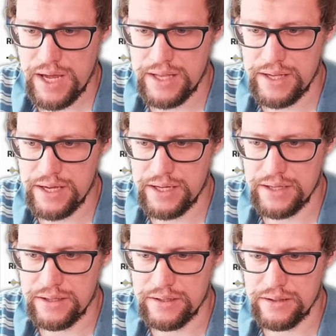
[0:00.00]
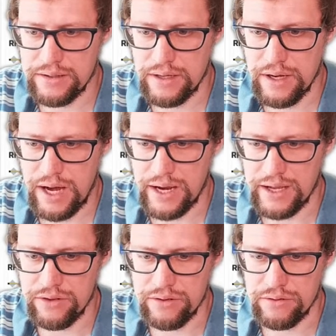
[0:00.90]
and then I
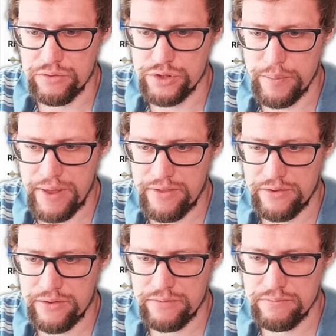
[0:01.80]
can use a method.